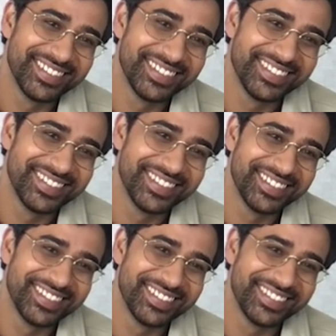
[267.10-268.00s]

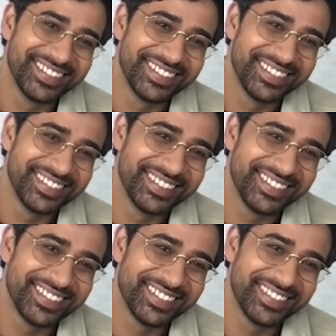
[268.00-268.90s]

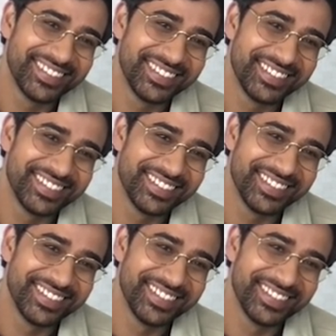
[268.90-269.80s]

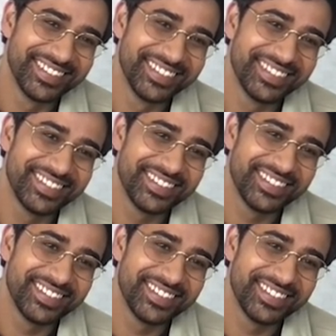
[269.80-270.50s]
This person isn't speaking.